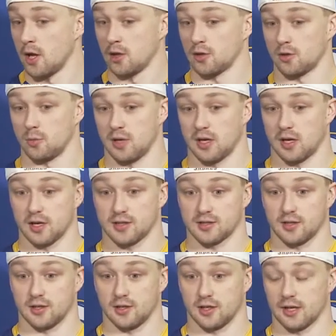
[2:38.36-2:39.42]
to be at a
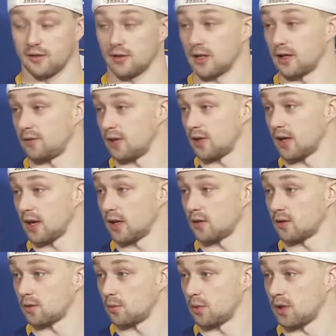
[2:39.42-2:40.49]
certain level every day
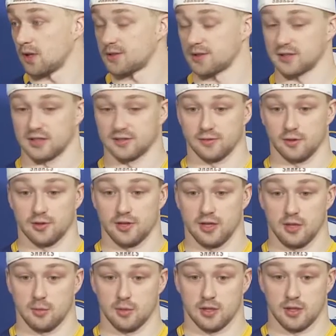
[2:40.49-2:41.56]
to be a successful
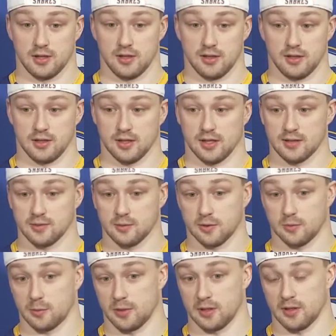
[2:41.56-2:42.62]
team, and I think that's what
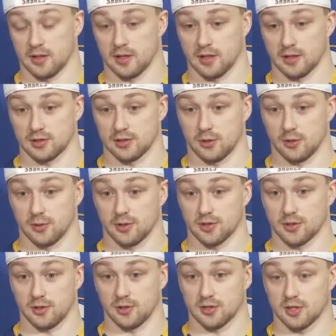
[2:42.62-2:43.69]
been uh, showing
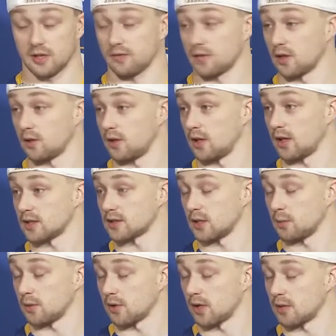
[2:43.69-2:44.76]
results of now the last
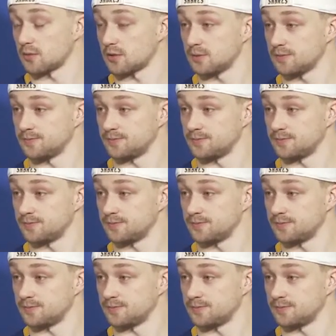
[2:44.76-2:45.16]
couple of games.